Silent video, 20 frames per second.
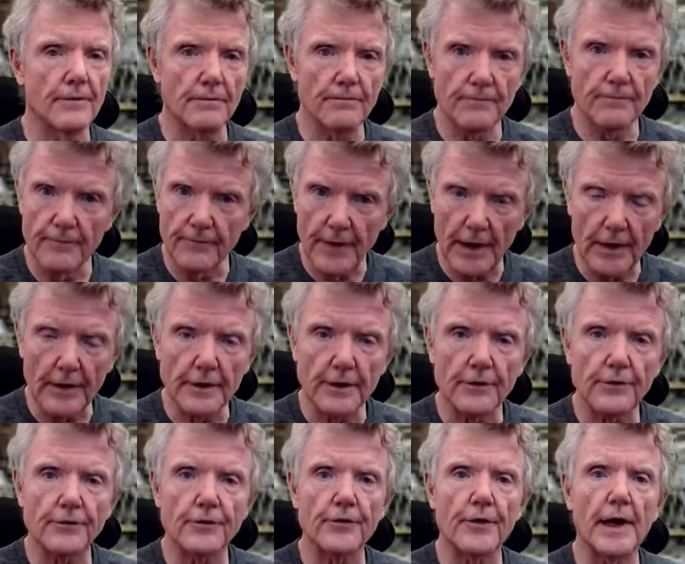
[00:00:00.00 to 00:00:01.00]
very
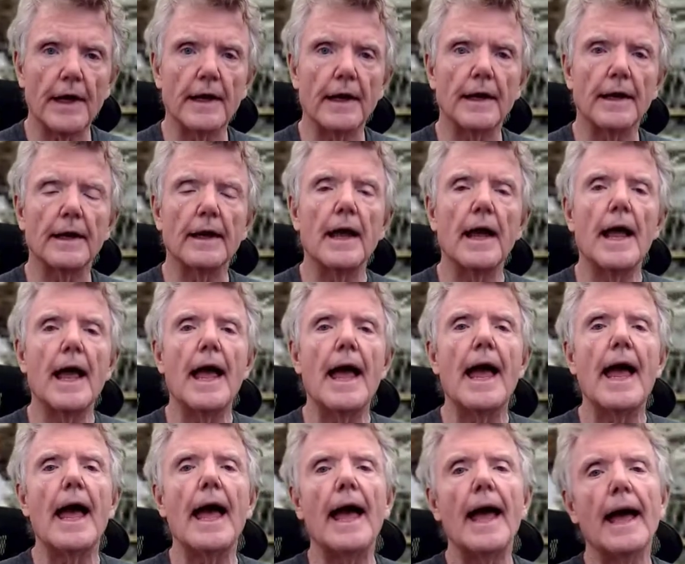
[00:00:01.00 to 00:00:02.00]
little training,
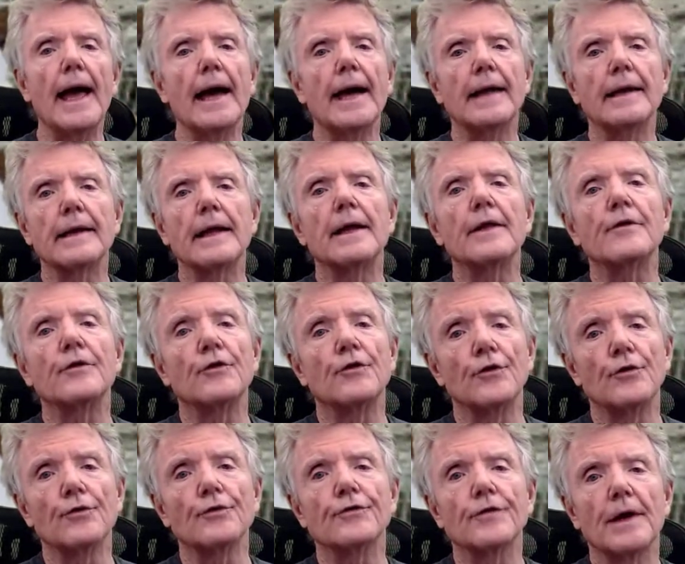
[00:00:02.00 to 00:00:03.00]
and
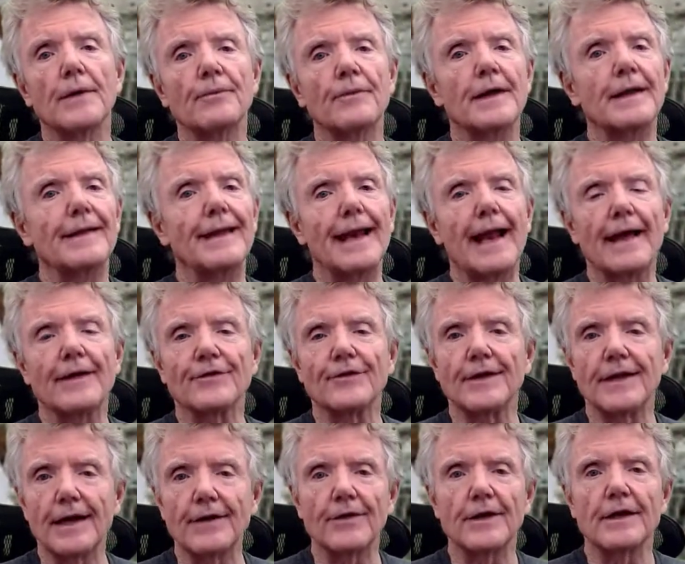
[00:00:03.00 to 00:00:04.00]
do something that has
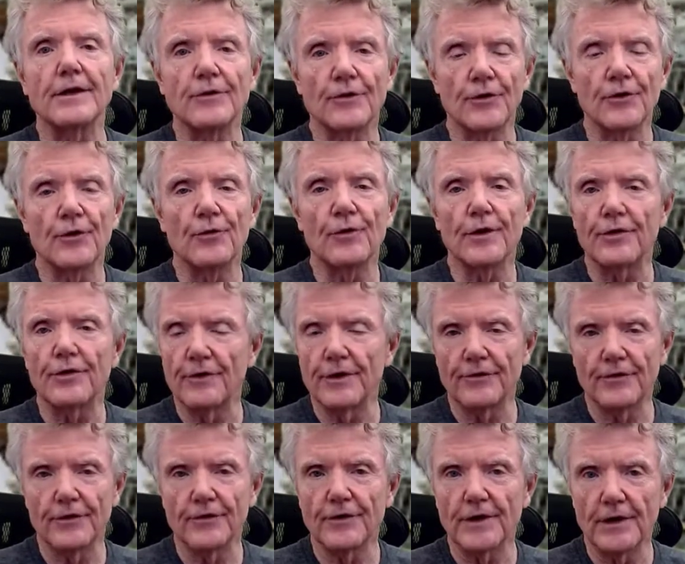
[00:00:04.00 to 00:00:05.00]
nothing to do with
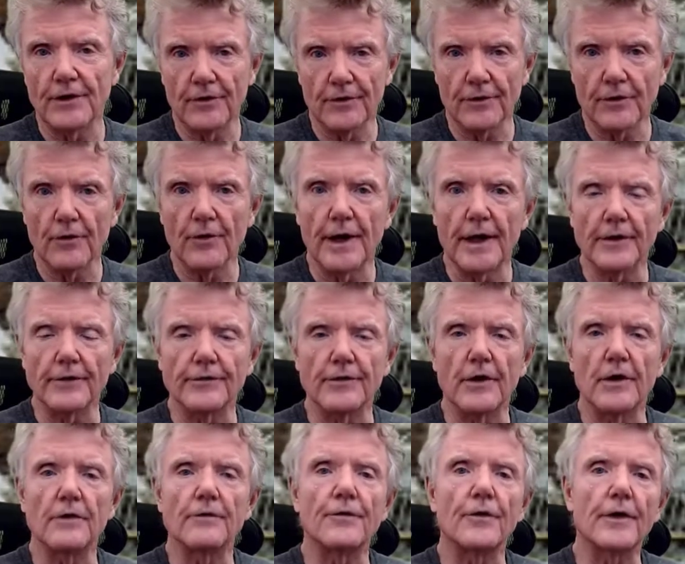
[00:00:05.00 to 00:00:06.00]
resisting earthquakes.
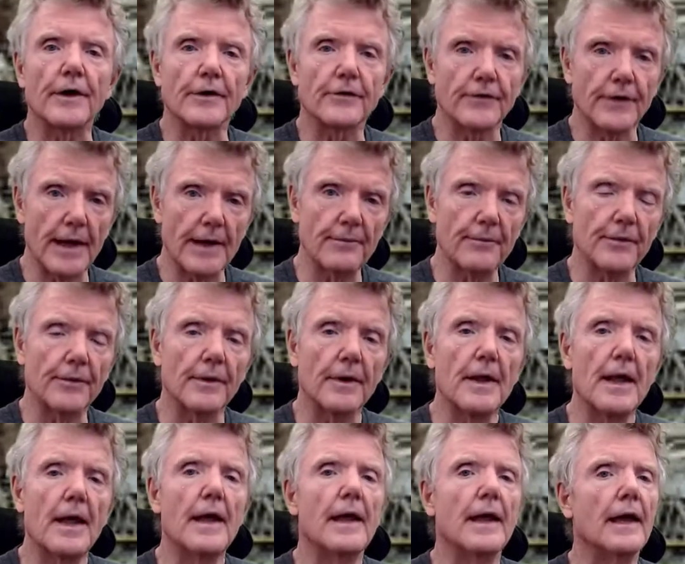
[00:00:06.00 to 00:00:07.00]
So for example,
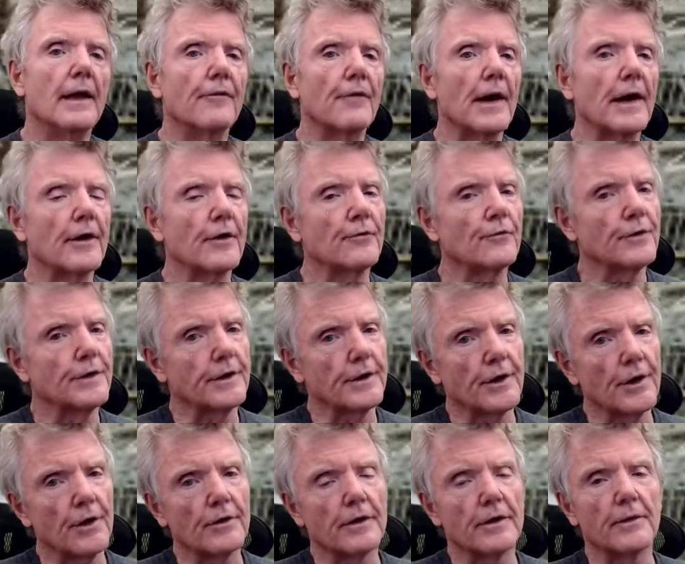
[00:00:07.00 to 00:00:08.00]
if I were to
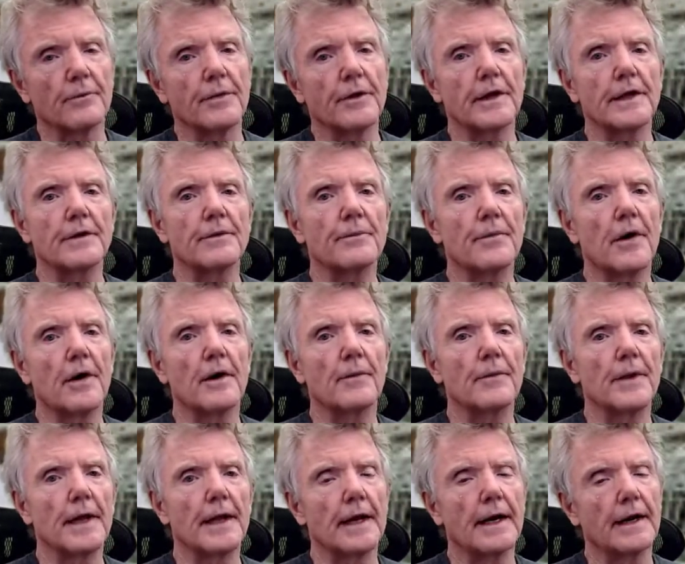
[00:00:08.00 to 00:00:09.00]
go to the building
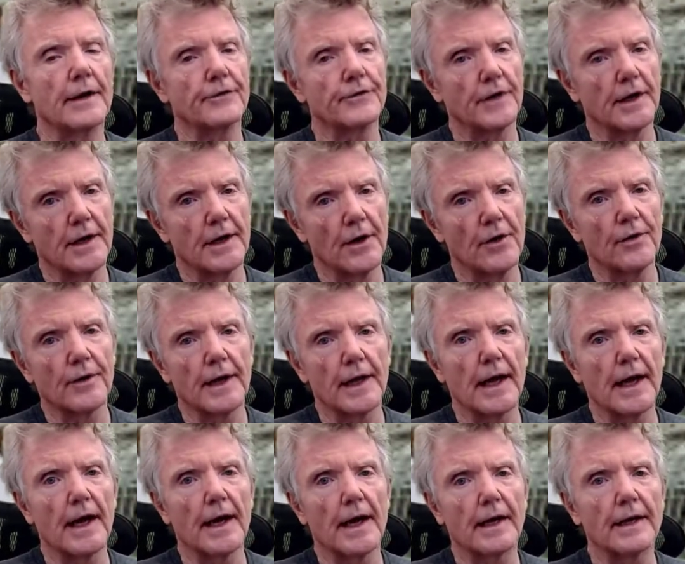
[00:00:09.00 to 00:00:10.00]
department and I said, okay,
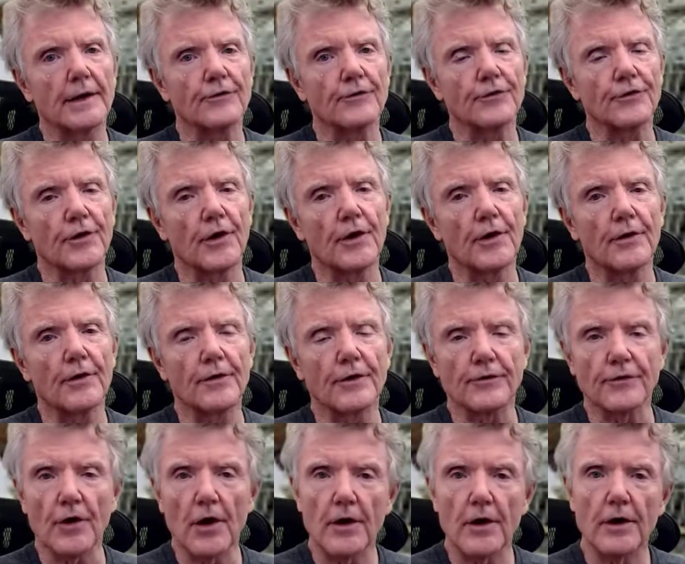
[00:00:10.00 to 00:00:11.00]
I'm going to install
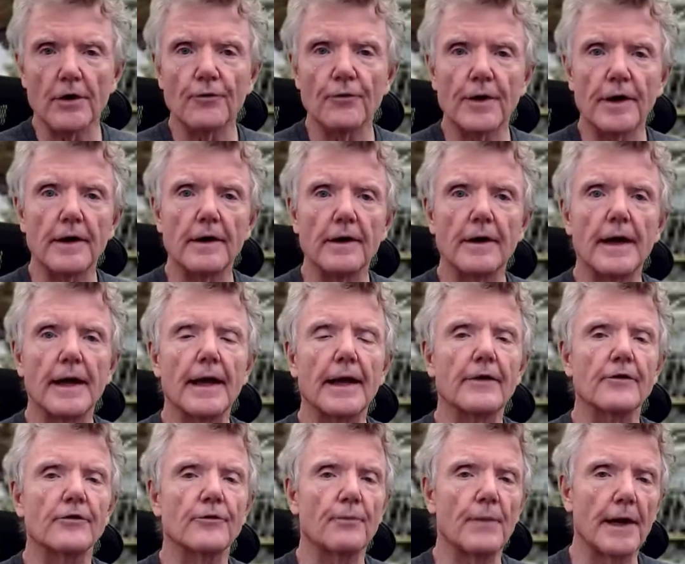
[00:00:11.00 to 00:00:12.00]
this hardware and
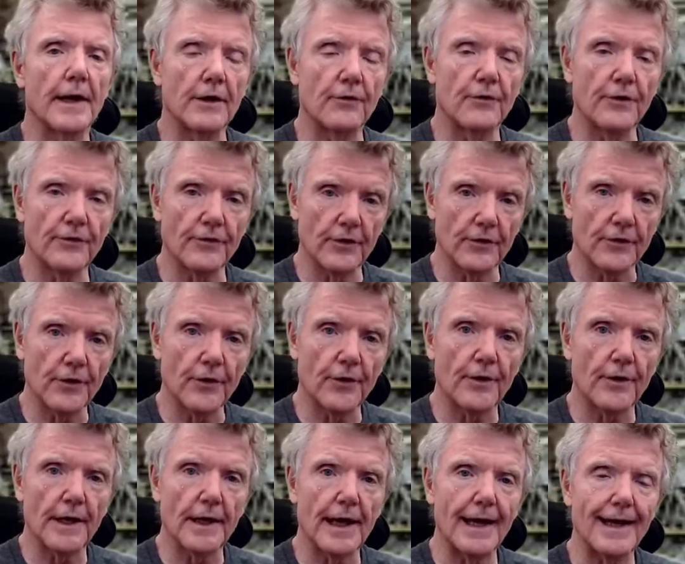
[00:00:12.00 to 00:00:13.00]
it's made to resist
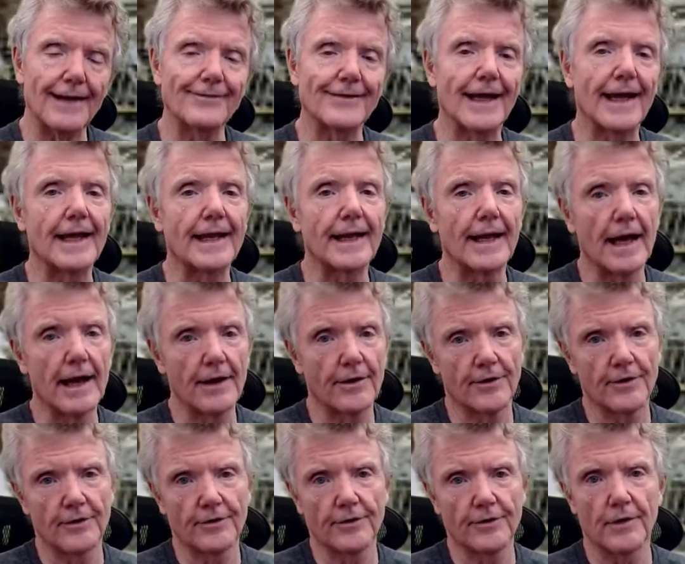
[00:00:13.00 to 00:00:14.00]
hurricanes and not
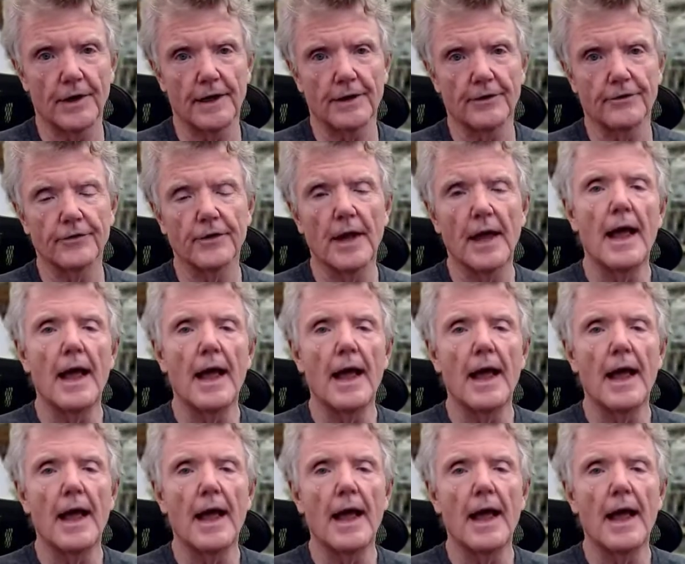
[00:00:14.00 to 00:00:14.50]
earthquakes,